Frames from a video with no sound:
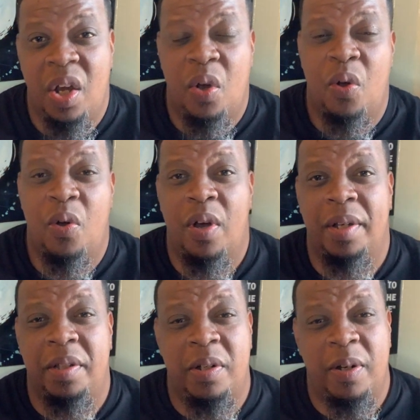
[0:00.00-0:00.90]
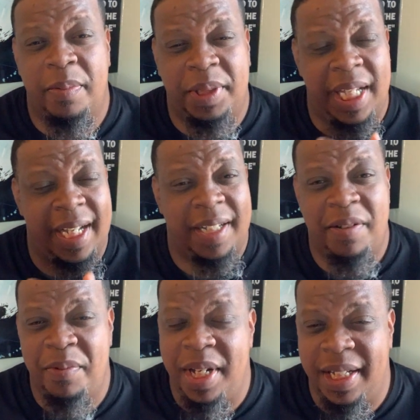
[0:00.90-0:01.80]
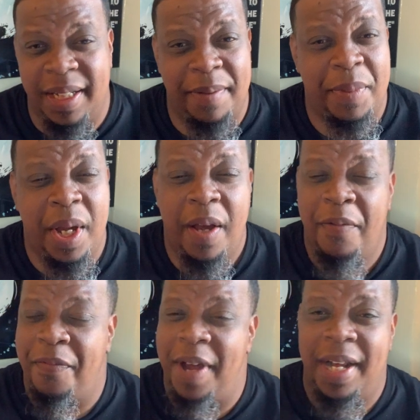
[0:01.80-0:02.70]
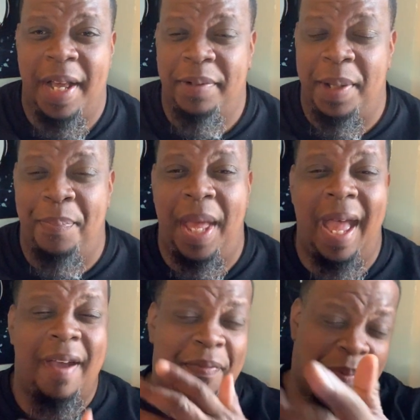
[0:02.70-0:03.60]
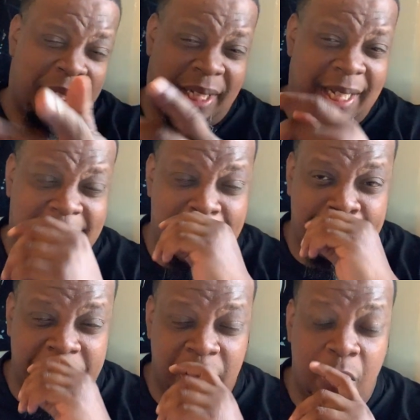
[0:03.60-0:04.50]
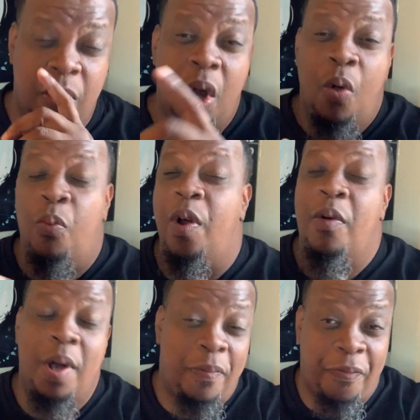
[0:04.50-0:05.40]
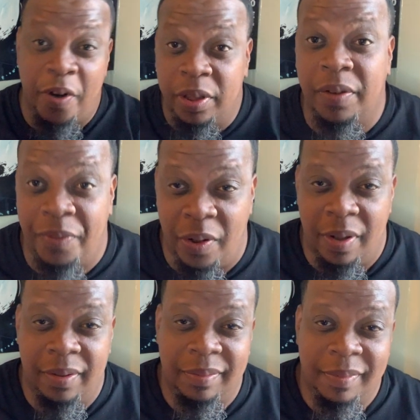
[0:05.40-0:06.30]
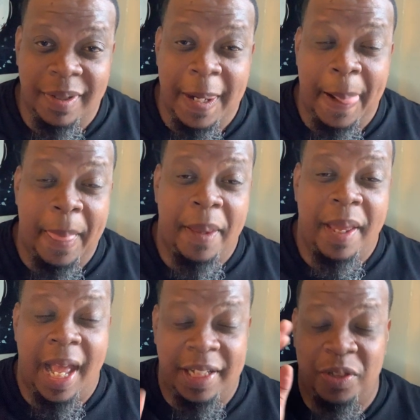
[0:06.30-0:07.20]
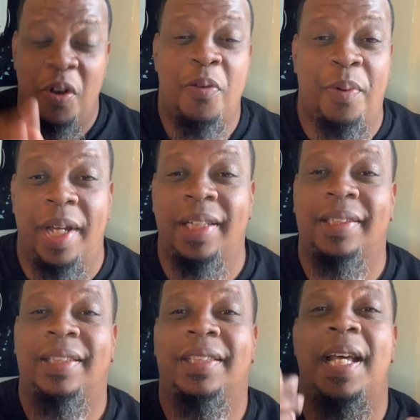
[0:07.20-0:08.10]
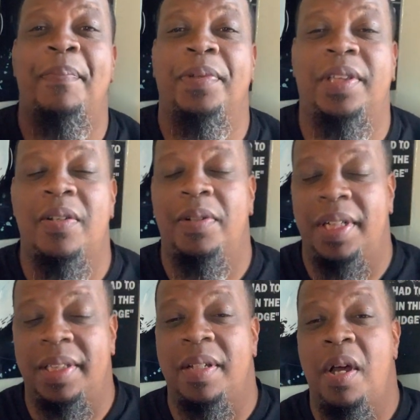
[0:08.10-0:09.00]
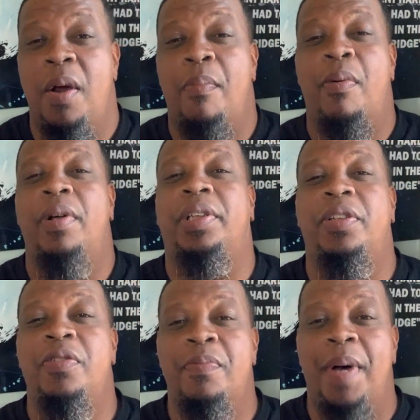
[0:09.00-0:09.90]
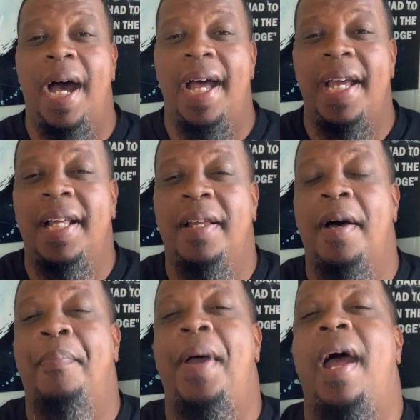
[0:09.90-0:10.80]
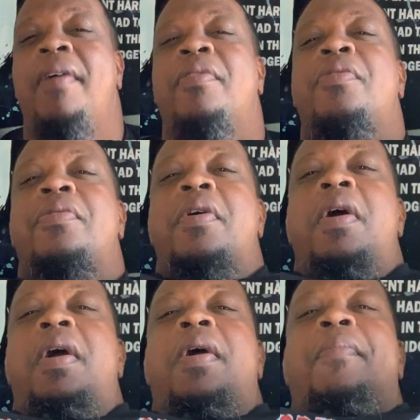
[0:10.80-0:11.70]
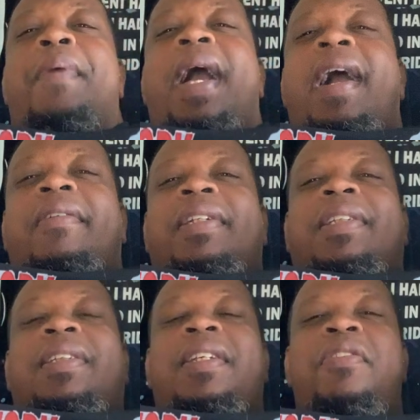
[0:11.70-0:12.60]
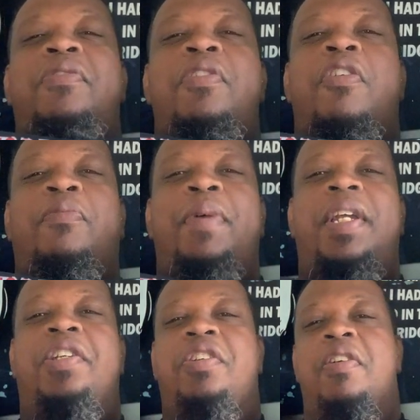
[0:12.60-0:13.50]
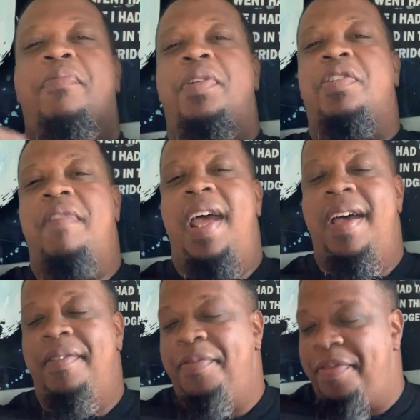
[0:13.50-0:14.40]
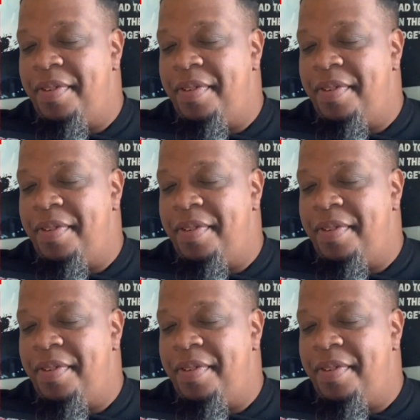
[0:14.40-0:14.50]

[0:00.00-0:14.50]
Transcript: Or, you know what I'm saying, you need to find out their path. With this episode, well, first of all, as always, this episode is brought to you by Illa Apparel. Now, this is the New York Minute shirt with Trav.